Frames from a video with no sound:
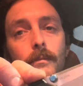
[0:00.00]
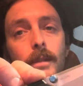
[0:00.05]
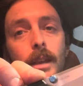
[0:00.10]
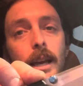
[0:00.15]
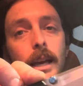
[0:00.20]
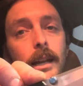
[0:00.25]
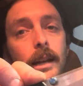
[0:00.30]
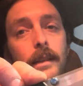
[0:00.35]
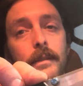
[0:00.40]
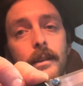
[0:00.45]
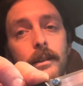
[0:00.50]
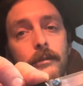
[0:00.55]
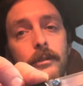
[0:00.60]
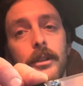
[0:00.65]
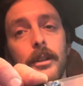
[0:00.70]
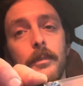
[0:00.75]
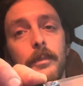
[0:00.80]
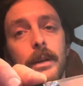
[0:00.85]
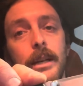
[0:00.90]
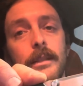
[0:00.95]
And I think for
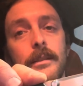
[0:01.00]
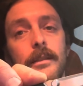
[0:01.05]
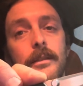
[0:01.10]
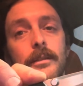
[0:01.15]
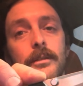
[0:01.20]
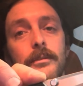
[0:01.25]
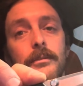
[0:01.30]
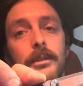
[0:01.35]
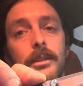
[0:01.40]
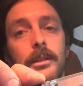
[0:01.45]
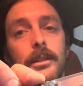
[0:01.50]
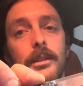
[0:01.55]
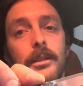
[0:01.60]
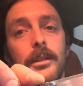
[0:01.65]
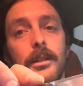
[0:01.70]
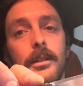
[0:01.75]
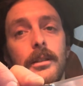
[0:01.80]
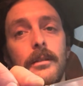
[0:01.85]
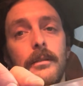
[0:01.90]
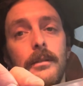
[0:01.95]
the price, this is really
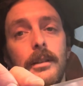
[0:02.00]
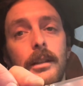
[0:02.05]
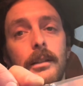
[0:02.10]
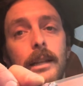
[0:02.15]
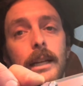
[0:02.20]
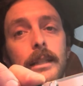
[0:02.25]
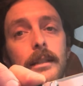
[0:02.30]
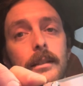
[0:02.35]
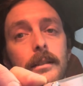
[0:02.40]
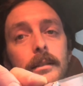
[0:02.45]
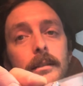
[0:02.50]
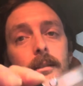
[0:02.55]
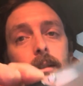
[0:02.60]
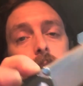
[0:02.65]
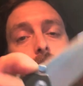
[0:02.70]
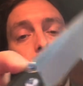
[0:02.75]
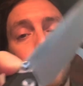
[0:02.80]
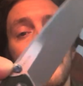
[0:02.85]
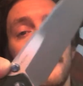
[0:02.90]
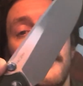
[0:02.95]
good. I like the
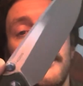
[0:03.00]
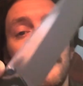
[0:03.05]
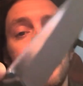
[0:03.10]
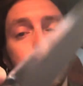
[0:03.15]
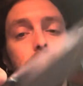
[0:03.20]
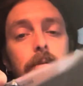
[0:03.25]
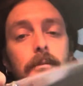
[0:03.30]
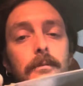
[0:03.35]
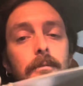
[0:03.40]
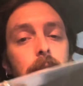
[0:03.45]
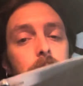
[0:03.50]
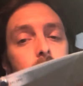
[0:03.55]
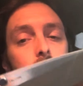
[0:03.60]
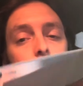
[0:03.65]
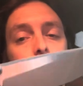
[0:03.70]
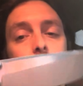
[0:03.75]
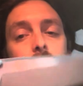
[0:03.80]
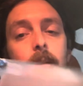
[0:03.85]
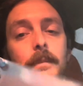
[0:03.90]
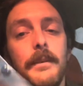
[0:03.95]
design. Really
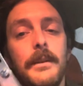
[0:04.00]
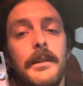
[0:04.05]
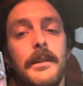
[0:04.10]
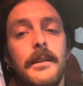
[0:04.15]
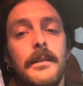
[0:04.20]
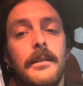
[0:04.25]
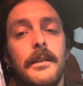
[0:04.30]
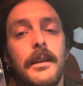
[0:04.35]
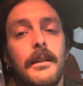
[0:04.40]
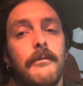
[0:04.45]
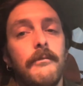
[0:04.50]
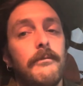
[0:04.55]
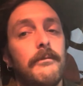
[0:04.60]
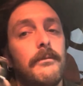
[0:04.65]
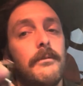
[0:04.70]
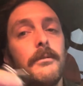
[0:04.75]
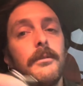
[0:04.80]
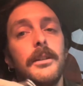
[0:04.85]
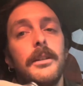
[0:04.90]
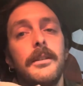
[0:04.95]
snappy detent.
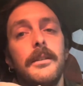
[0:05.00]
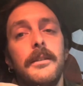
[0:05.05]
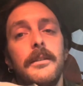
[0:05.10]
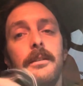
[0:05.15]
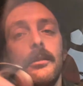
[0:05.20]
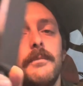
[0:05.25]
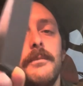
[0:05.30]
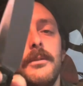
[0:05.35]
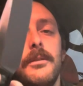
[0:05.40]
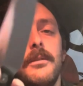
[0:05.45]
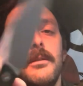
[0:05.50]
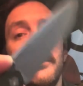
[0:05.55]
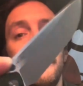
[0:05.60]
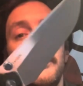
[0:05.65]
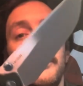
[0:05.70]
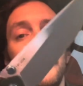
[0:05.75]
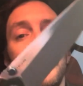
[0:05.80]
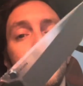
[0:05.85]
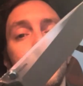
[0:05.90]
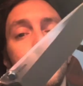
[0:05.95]
Really smooth.
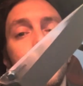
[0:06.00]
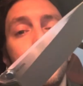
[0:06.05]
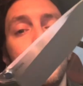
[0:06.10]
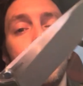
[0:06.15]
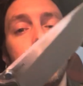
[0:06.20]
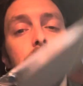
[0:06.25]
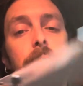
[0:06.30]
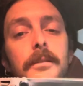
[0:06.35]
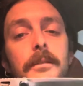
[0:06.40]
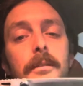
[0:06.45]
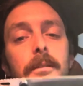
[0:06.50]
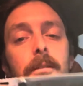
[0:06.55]
Look at that, dude.